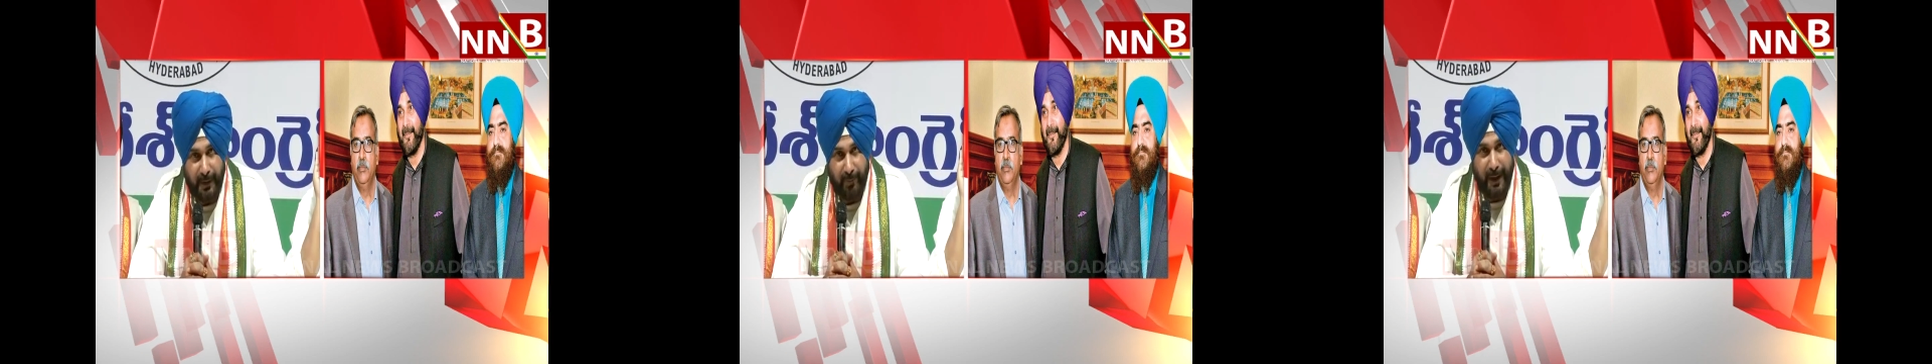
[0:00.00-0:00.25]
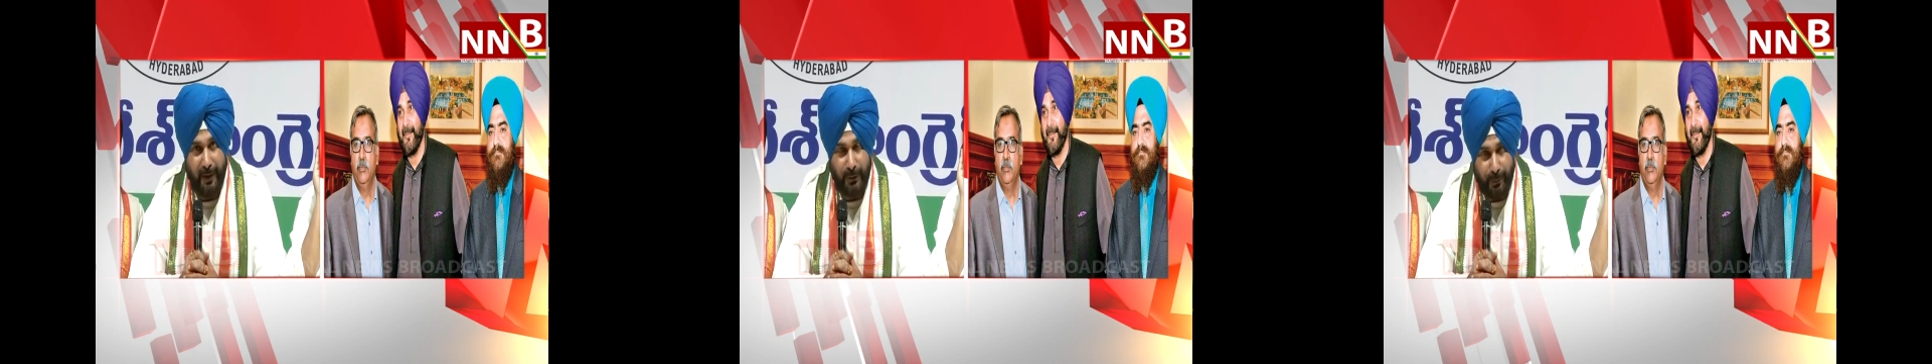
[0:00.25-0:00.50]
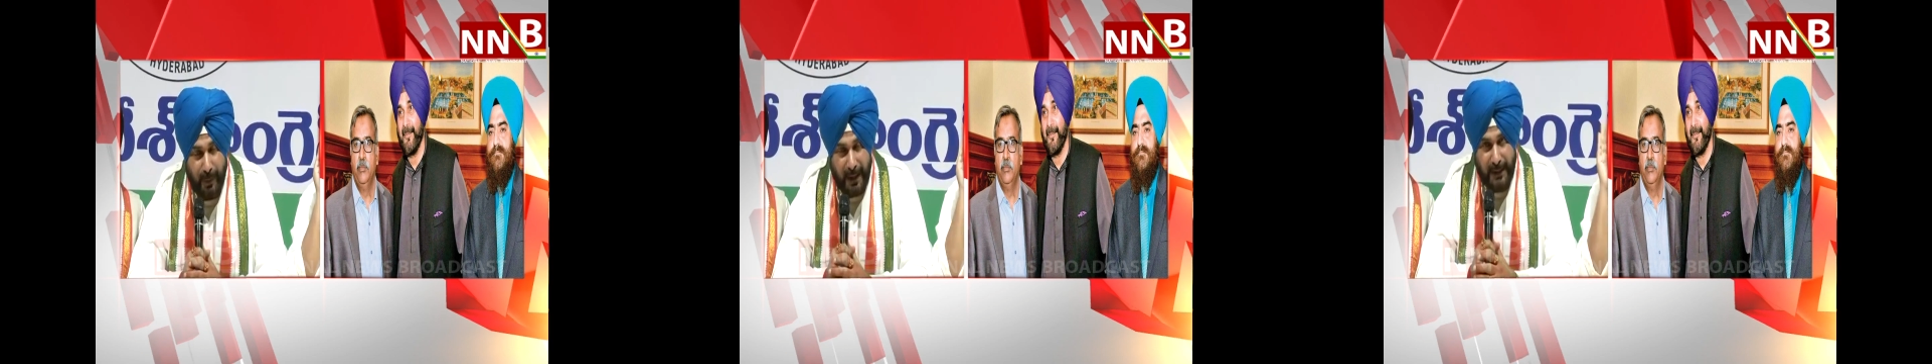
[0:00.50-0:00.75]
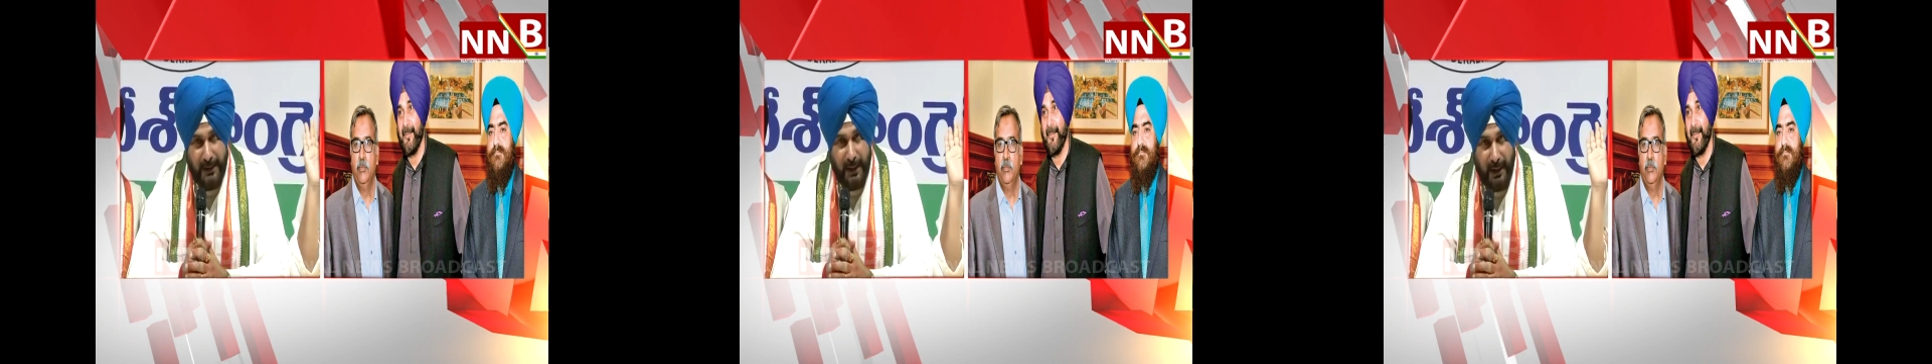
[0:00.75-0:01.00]
when I was in
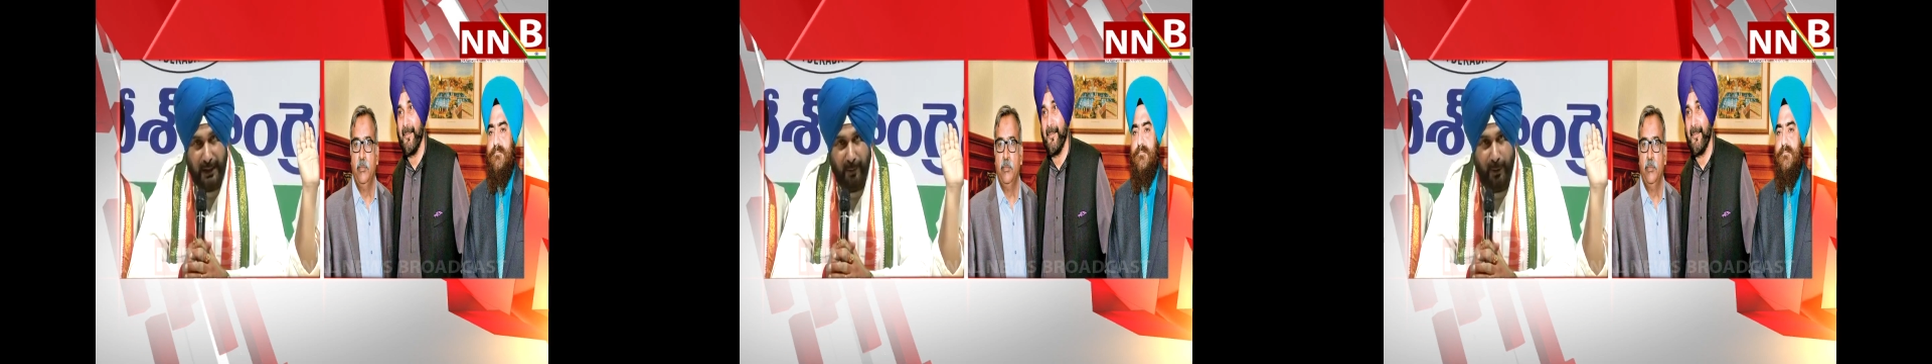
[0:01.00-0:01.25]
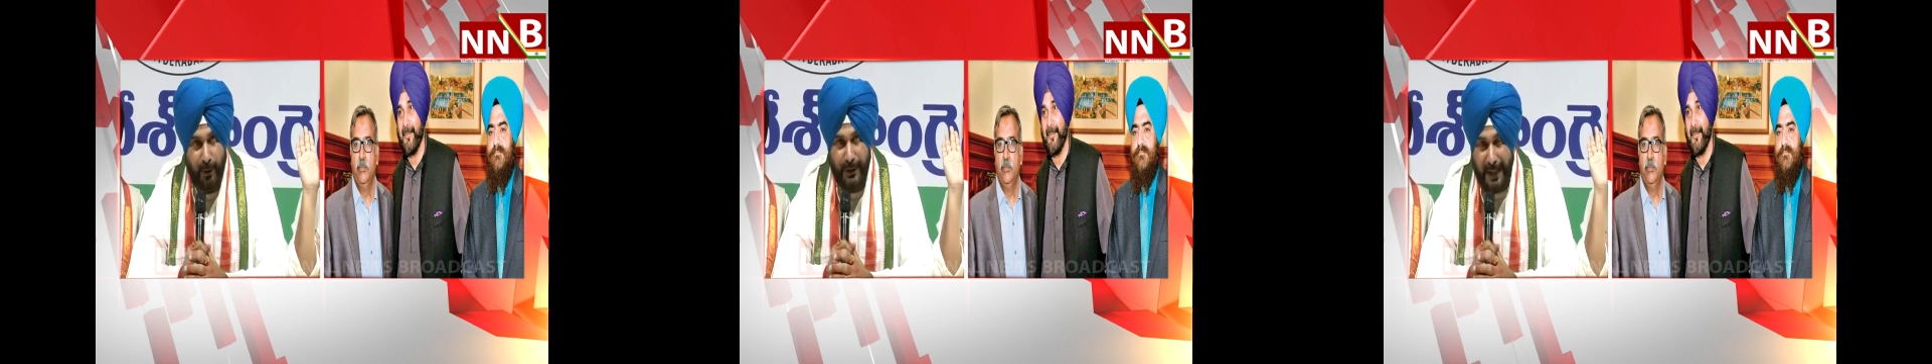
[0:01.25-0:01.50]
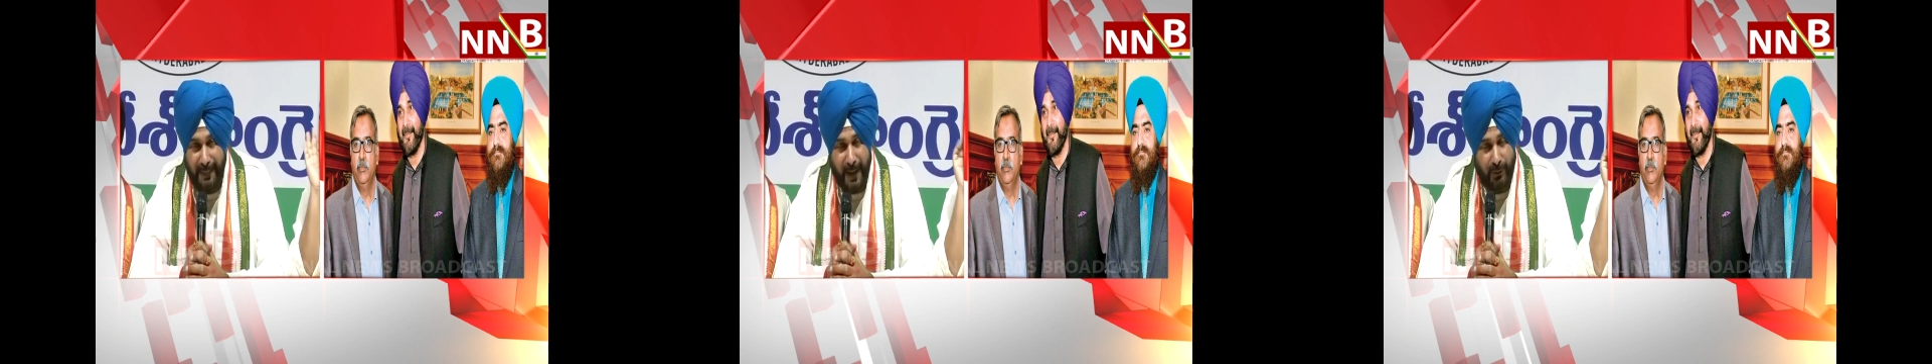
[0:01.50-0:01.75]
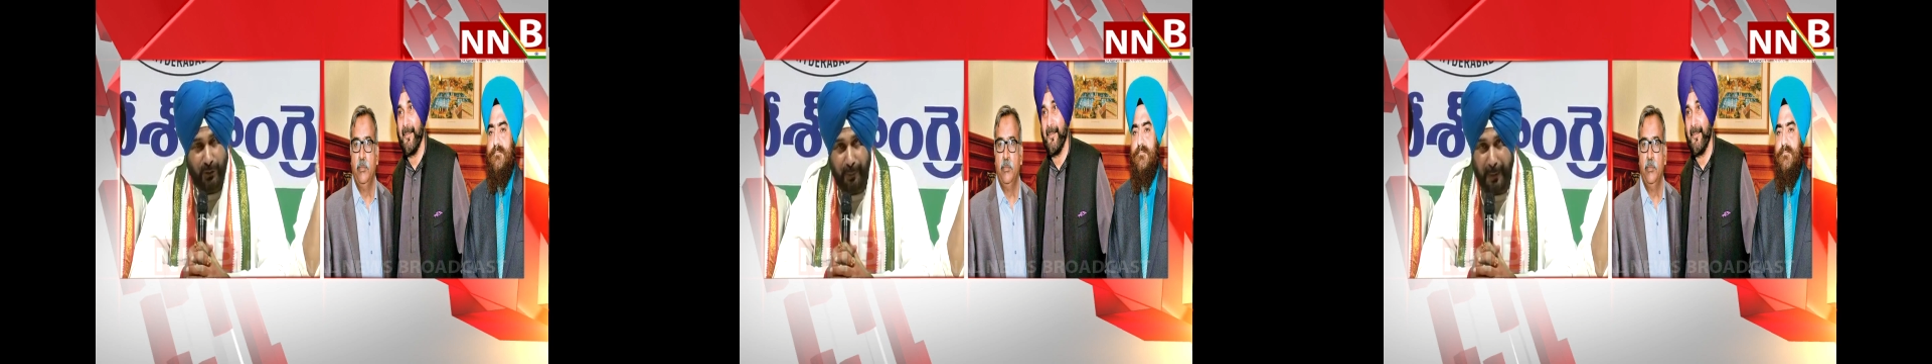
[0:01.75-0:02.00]
Pakistan, there were about 10,000